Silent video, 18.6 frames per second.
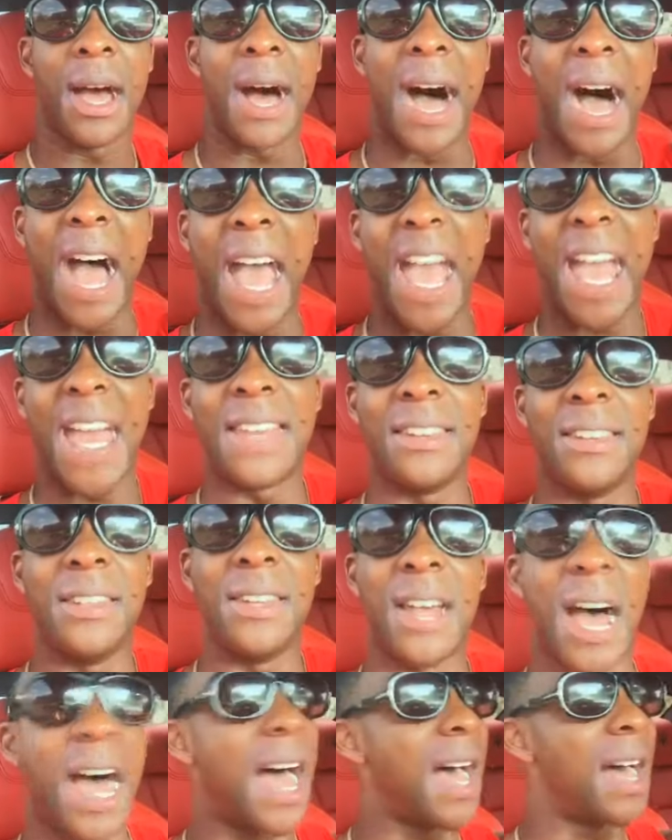I had
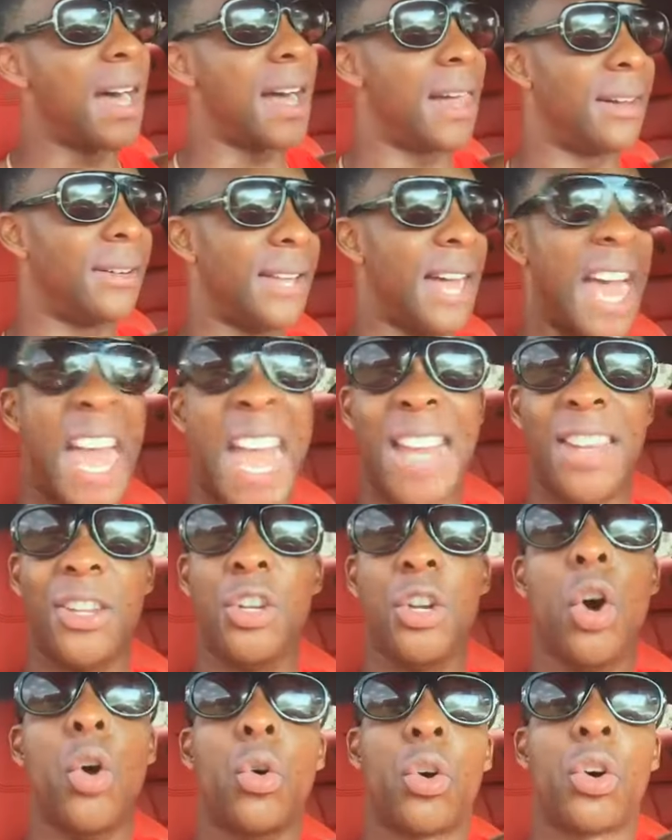
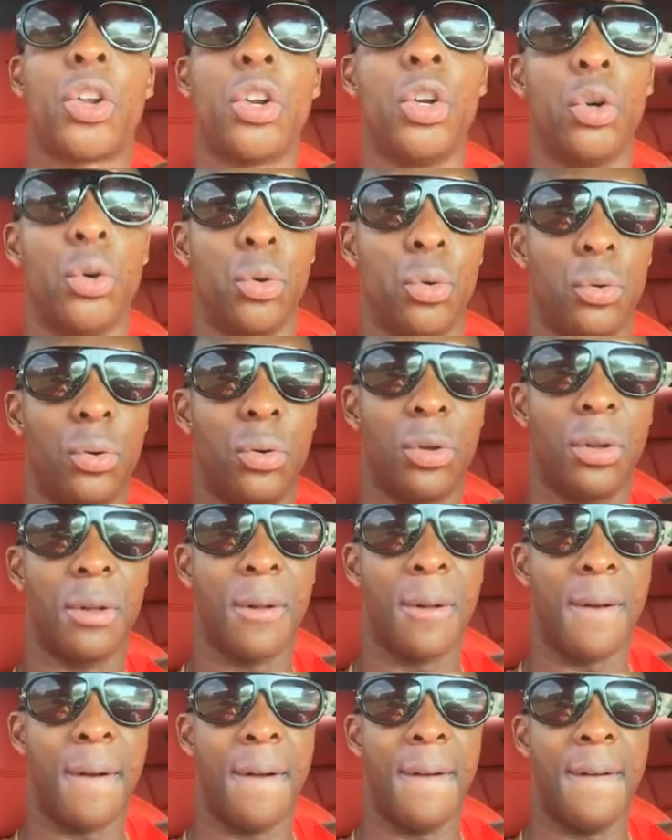no clue
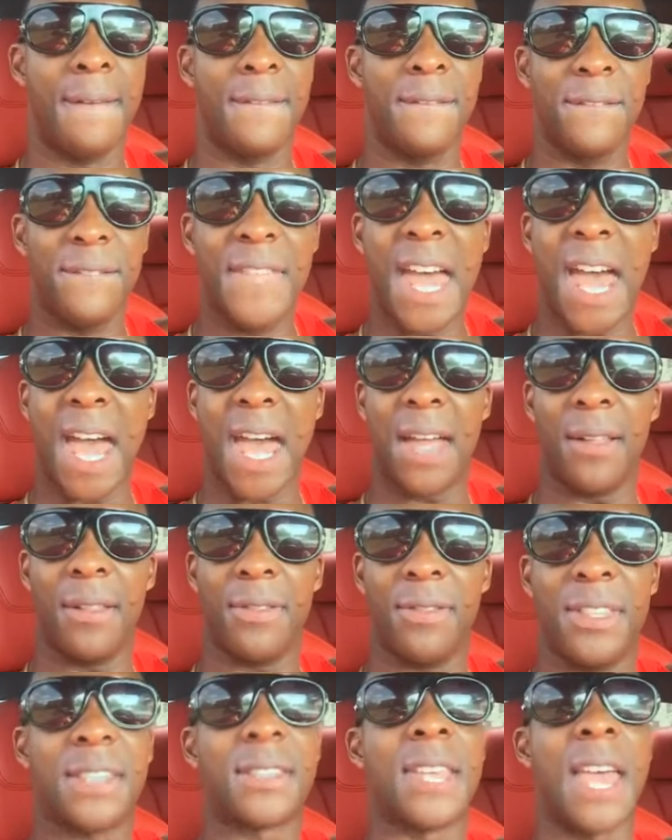that
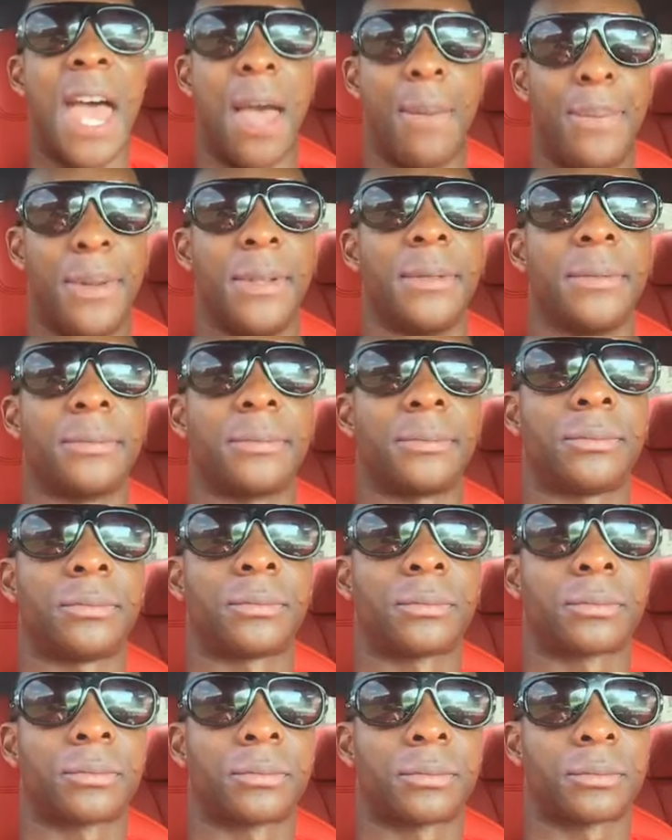this happened,
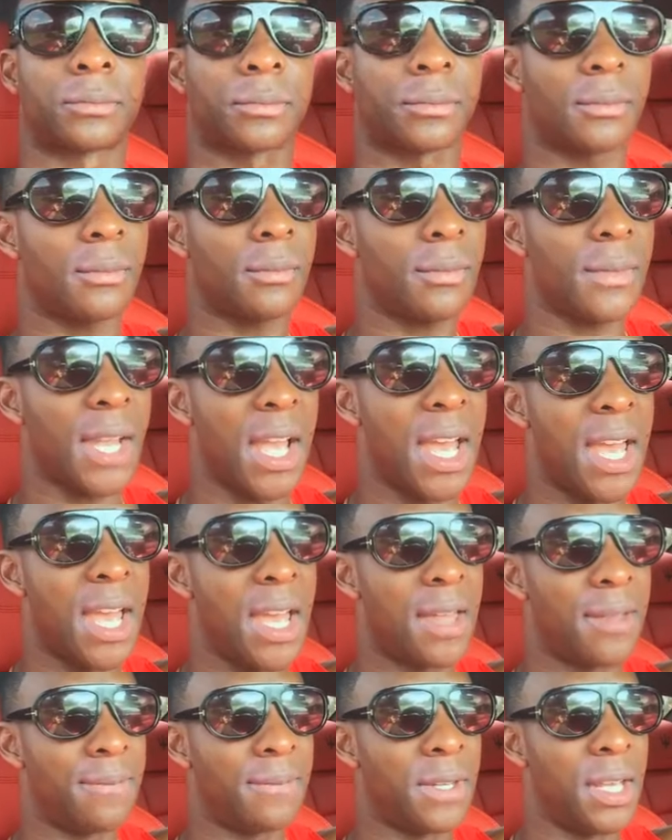
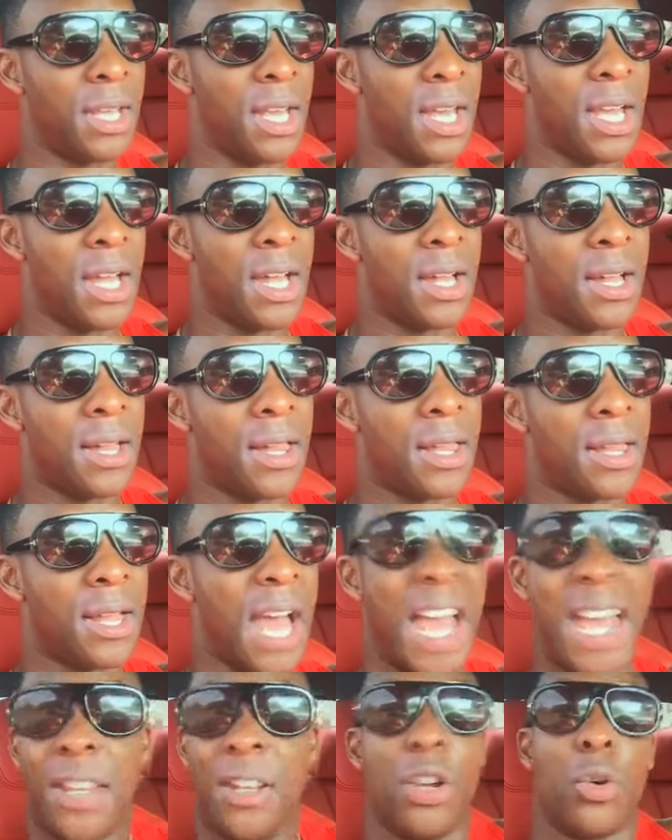and I
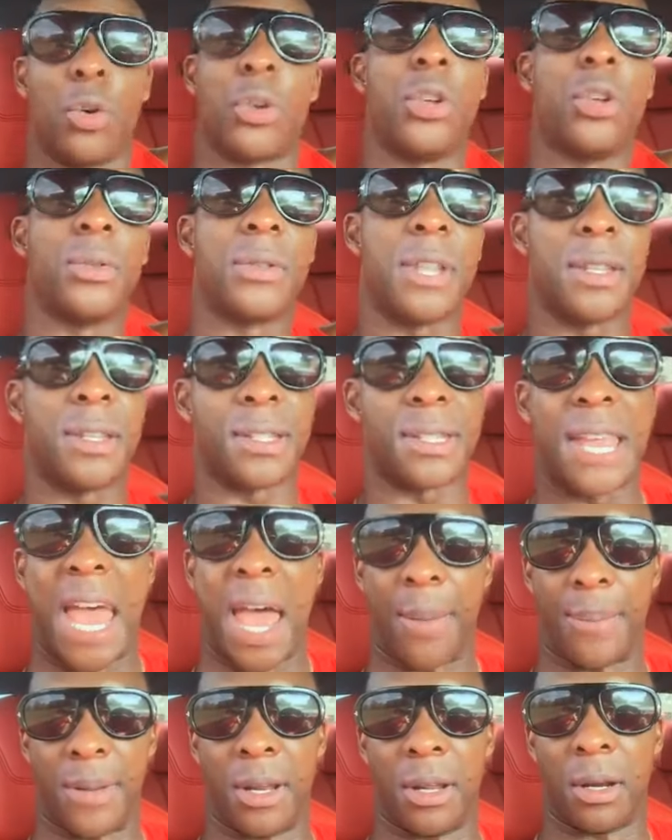had no clue that this
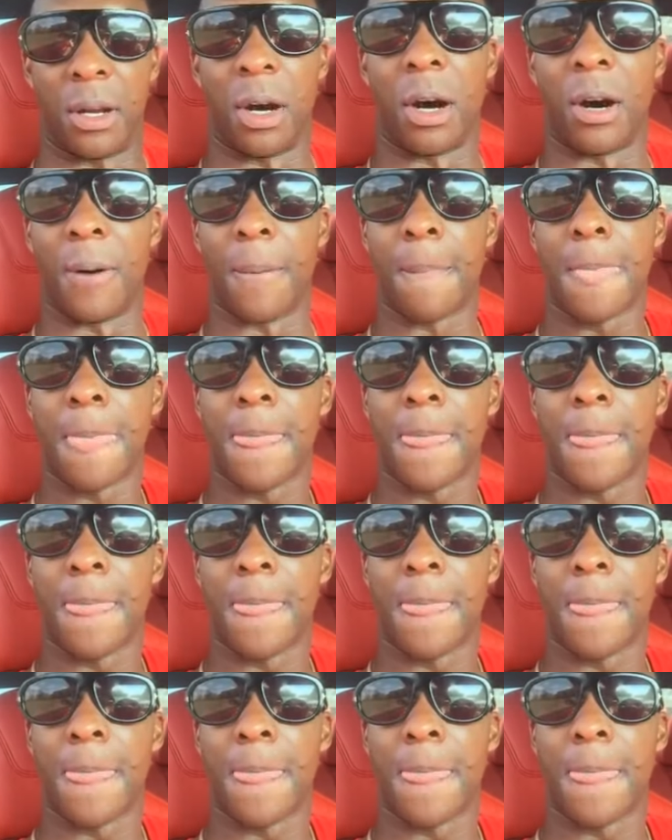happened at all.